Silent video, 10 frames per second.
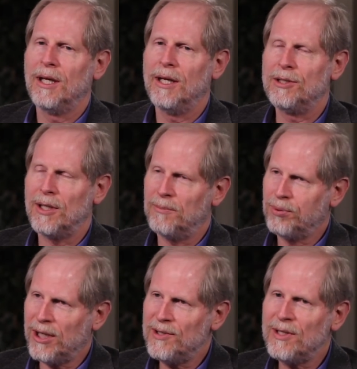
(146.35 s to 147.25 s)
is
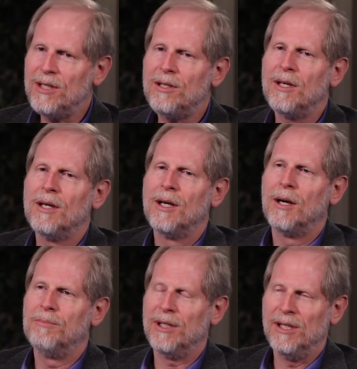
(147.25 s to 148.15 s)
present,
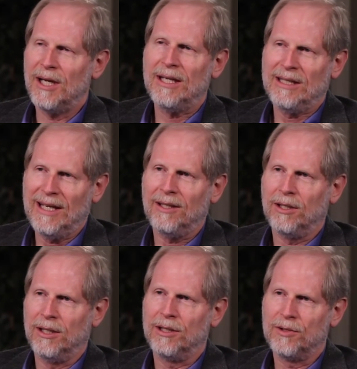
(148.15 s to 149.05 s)
but not yet
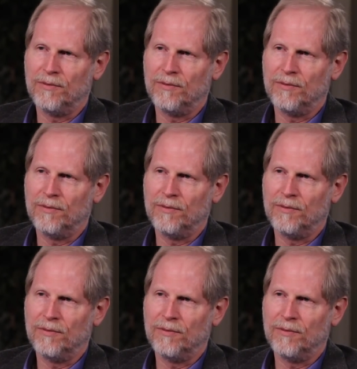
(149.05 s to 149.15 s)
in its